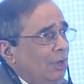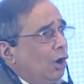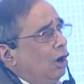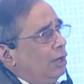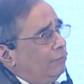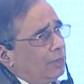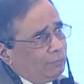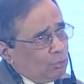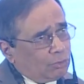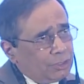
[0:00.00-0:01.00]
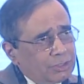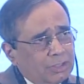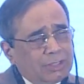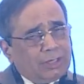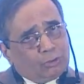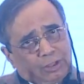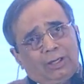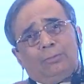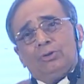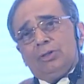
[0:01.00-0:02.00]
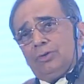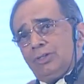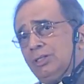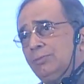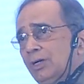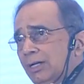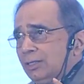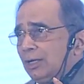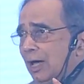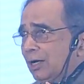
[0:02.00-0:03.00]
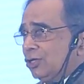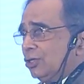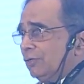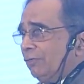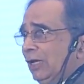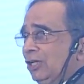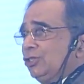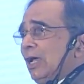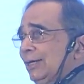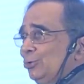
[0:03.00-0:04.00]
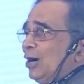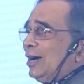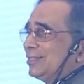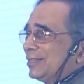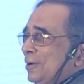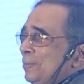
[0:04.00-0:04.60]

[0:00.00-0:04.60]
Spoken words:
Or if you have no questions and you think about the questions but are feeling shy to ask,